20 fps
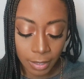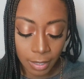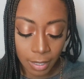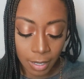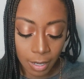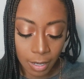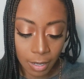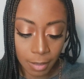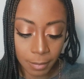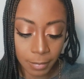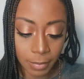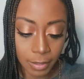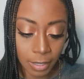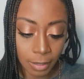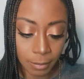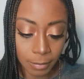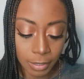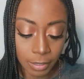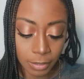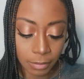I'm
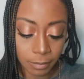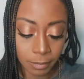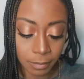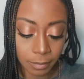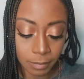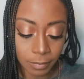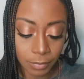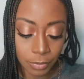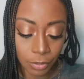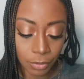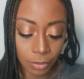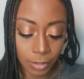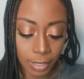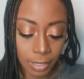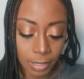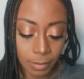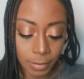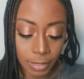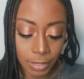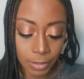gonna show you
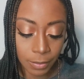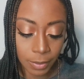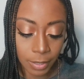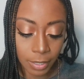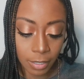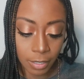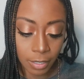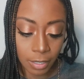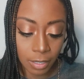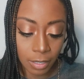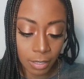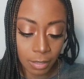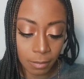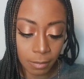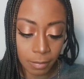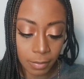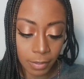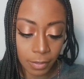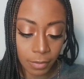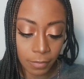guys my Twitter
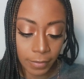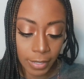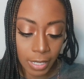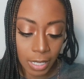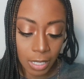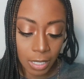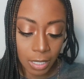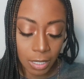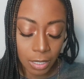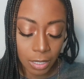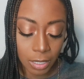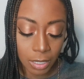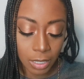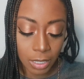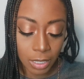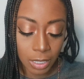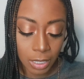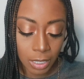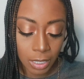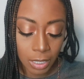profile.
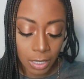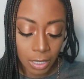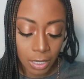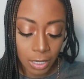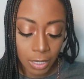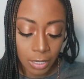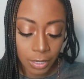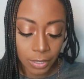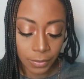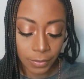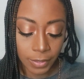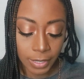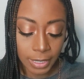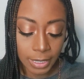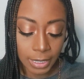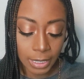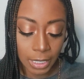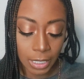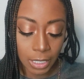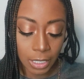So
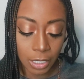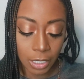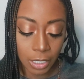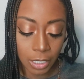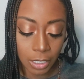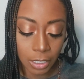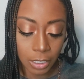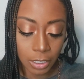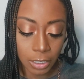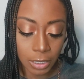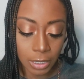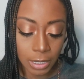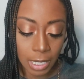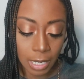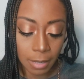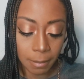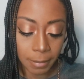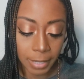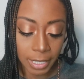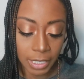this is
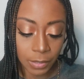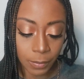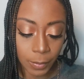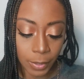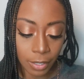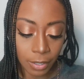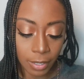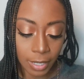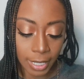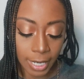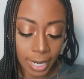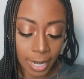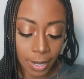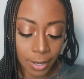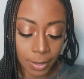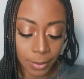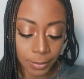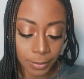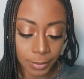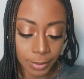my Twitter
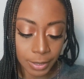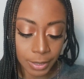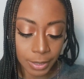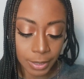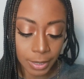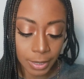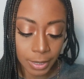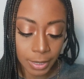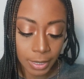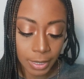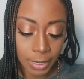account.